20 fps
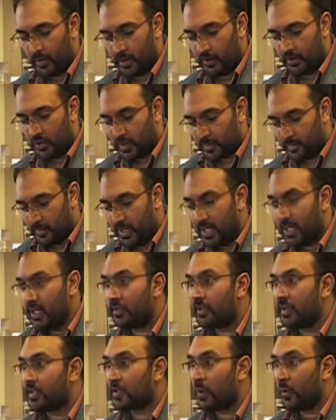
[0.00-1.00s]
Just me,
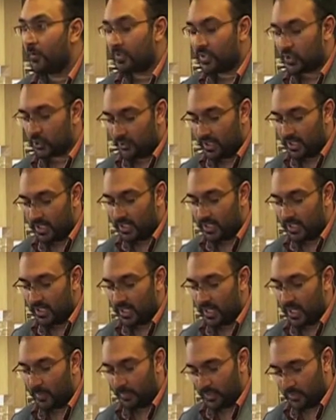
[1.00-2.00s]
the silver screen,
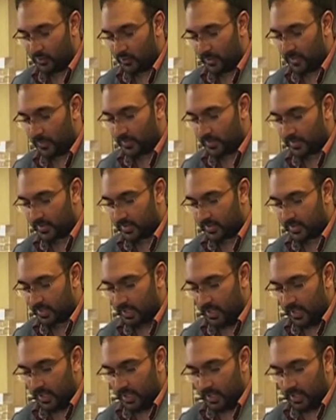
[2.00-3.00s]
and my dreams.
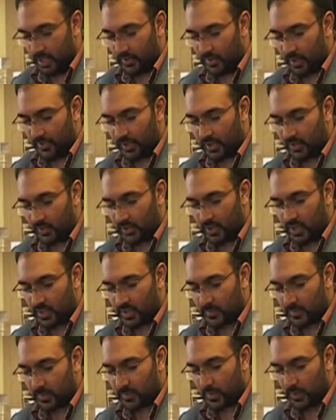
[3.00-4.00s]
Nothing could
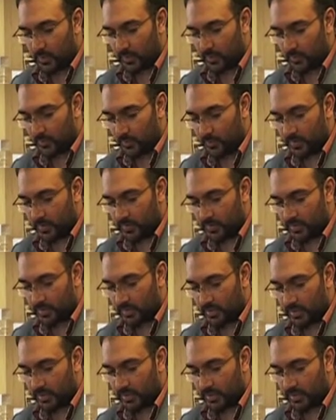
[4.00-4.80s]
touch me in those moments.